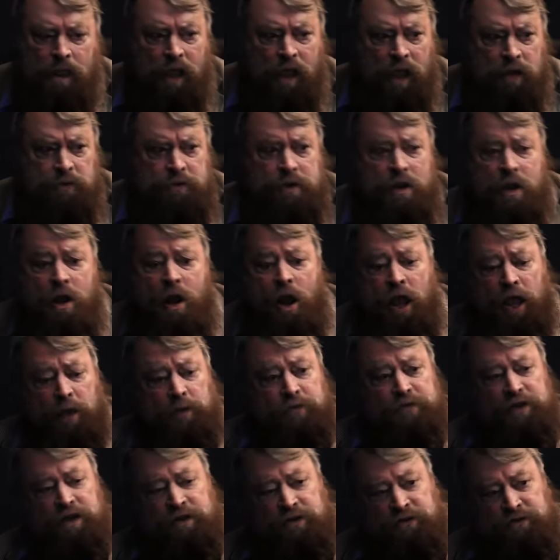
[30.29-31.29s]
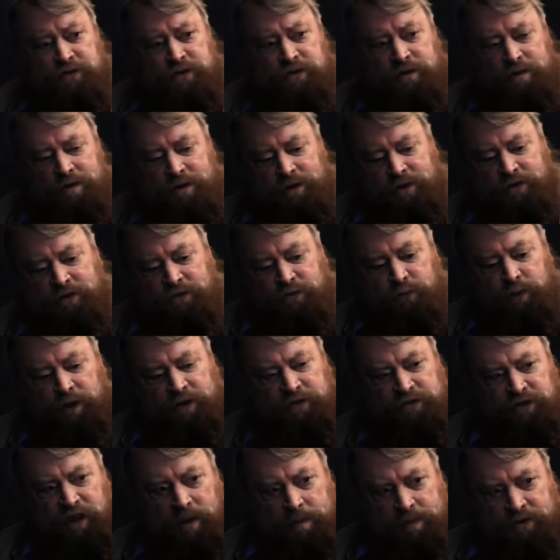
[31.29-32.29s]
And it was in
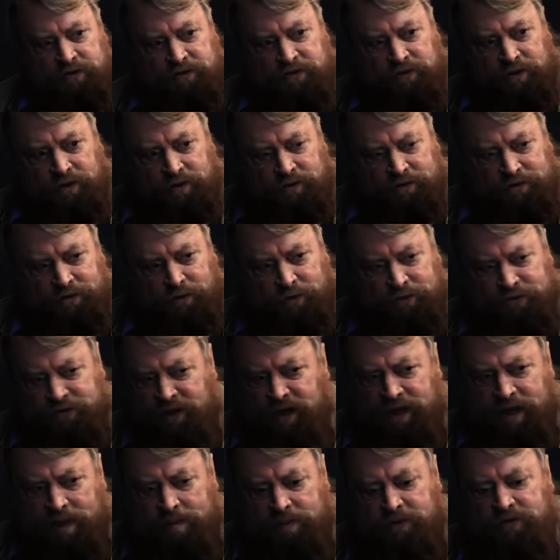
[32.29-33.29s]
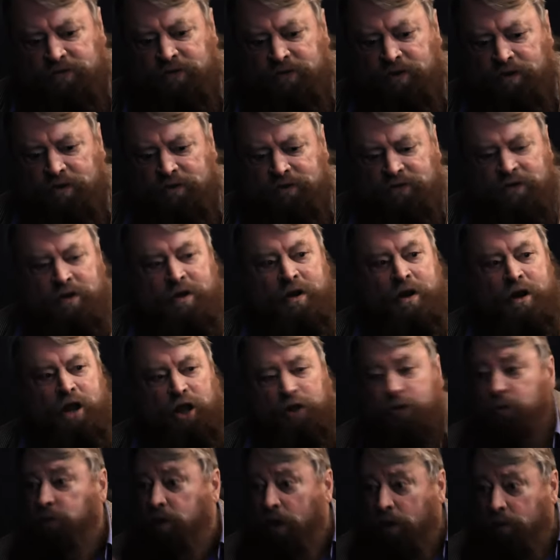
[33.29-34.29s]
20 episodes or 10 episodes,
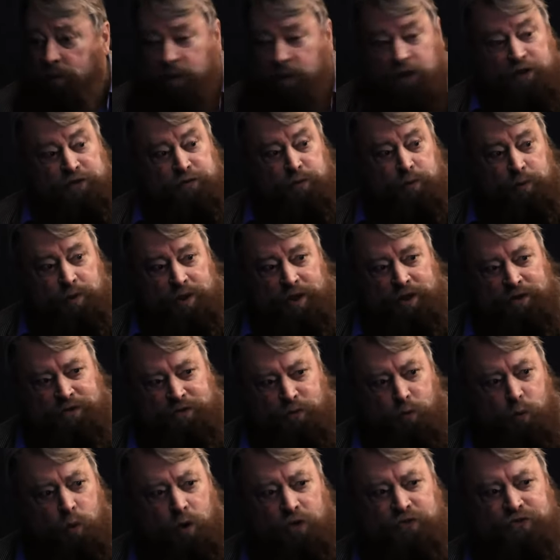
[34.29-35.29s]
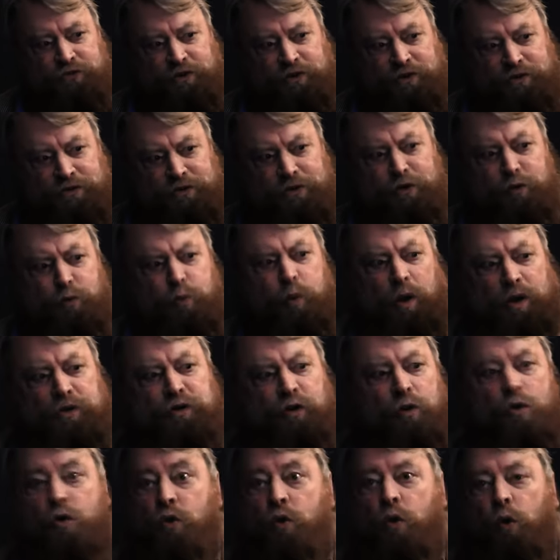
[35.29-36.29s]
and you go each week to watch it, and you
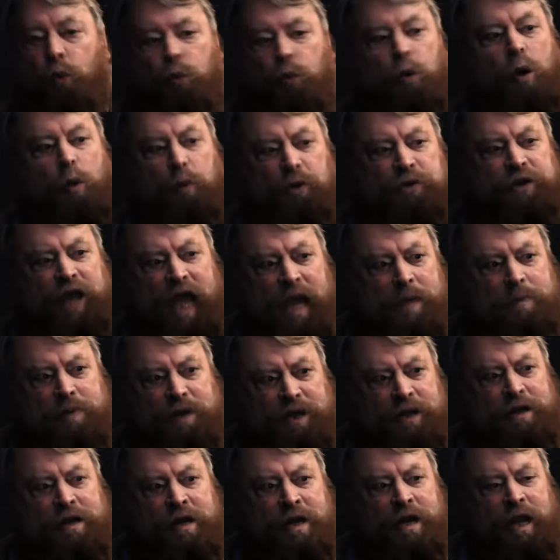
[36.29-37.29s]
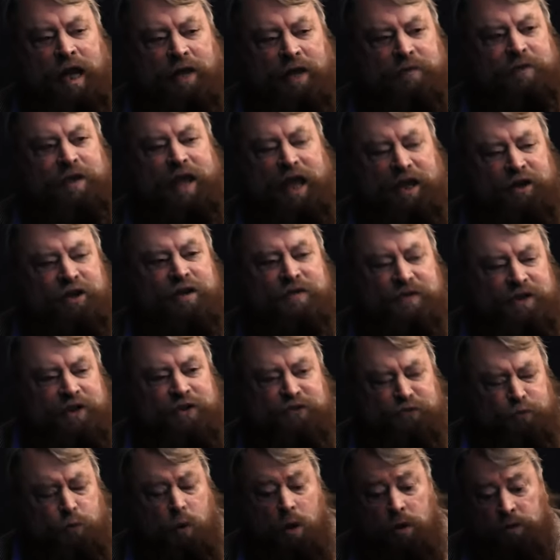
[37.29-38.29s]
wonder what would happen at the end of
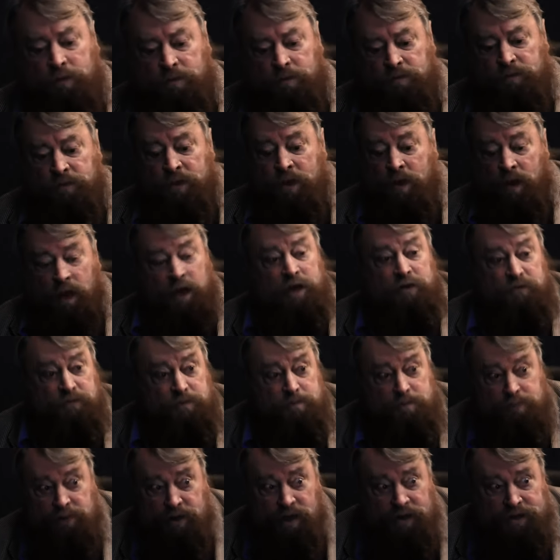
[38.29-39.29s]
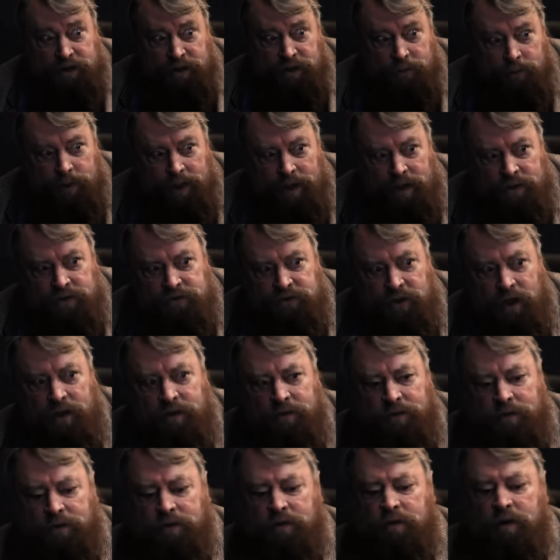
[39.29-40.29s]
each one. And it was bloody well
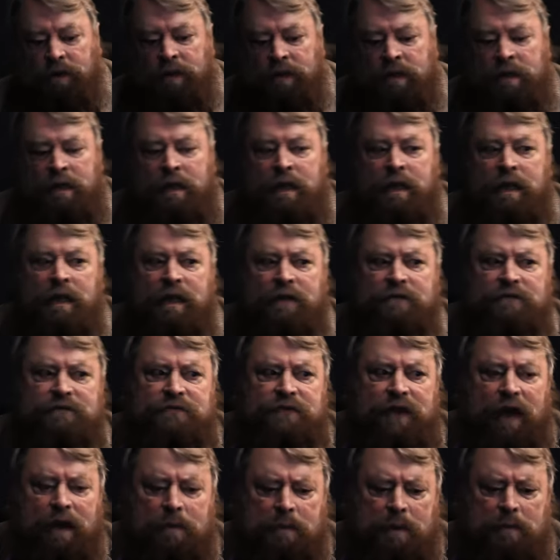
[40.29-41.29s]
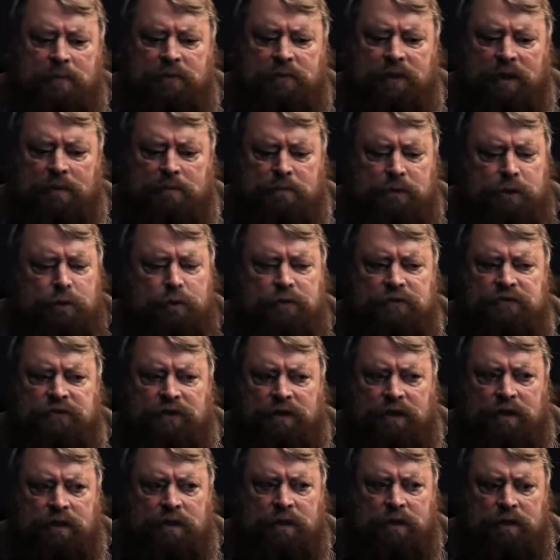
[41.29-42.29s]
done, you know. I remember that
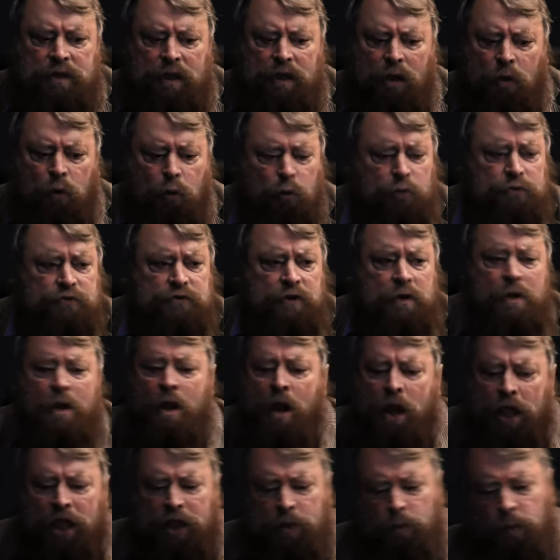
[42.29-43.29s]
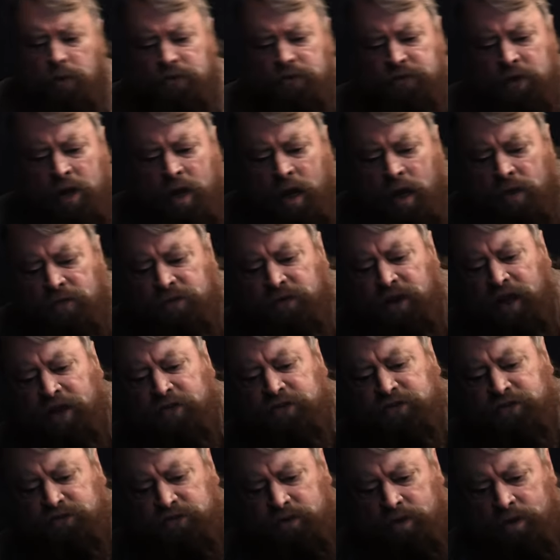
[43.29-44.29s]
music, and it haunted. It was
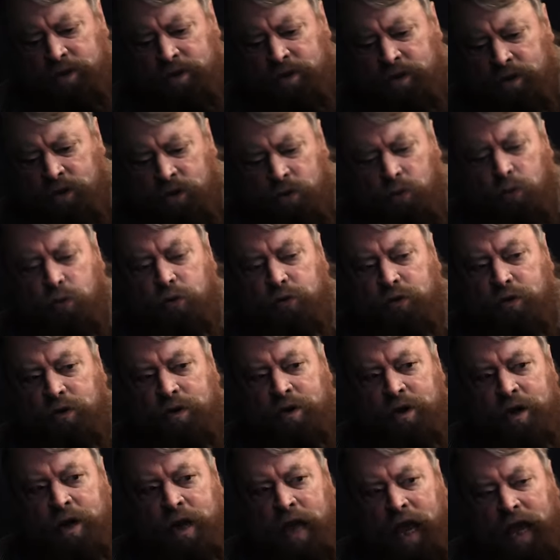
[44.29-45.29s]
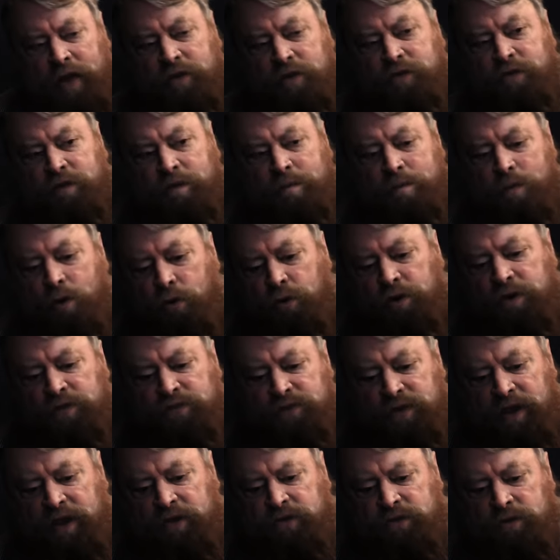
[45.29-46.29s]
Flash Gordon had more
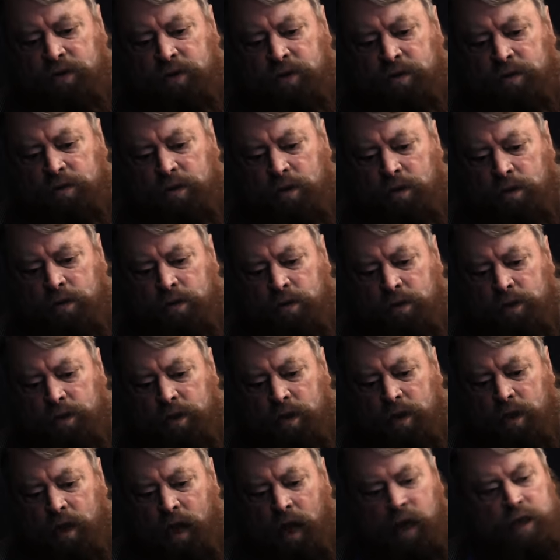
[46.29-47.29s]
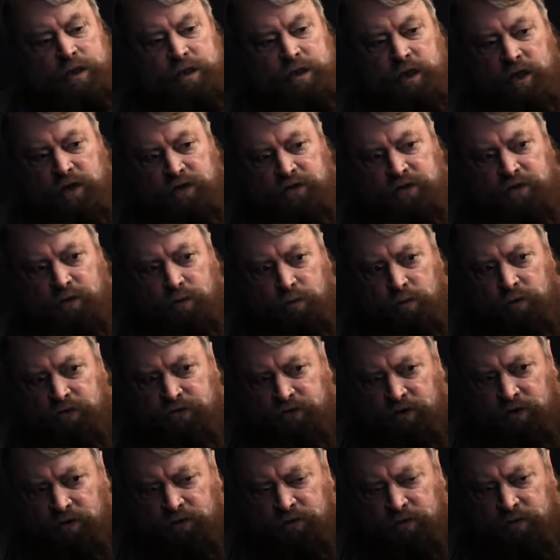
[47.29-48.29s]
effect on us as school
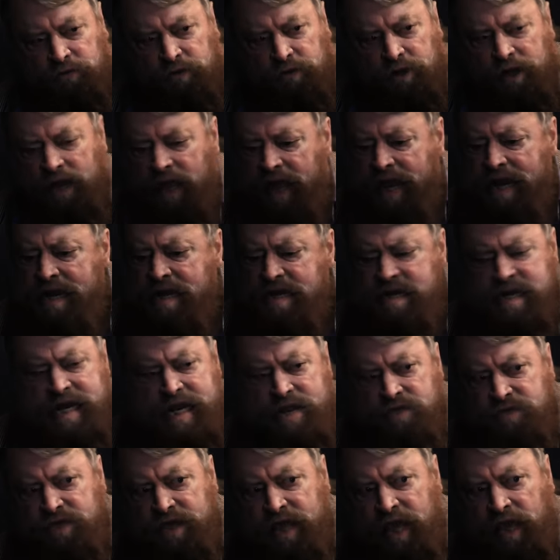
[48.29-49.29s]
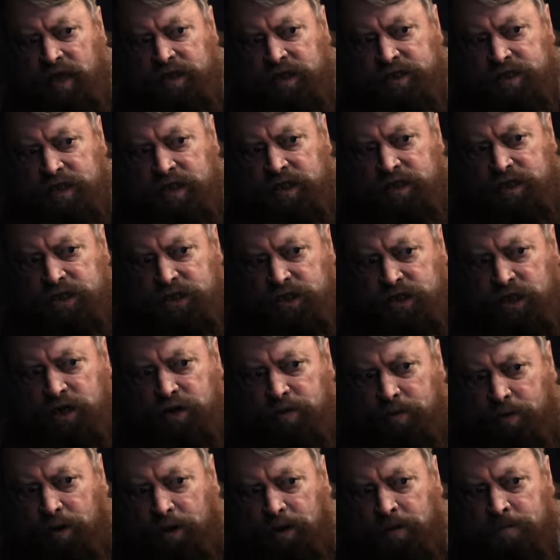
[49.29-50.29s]
children than anything else in
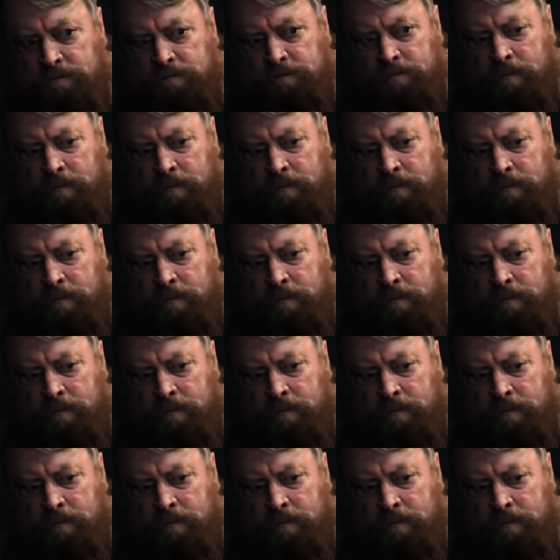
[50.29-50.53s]
cinema.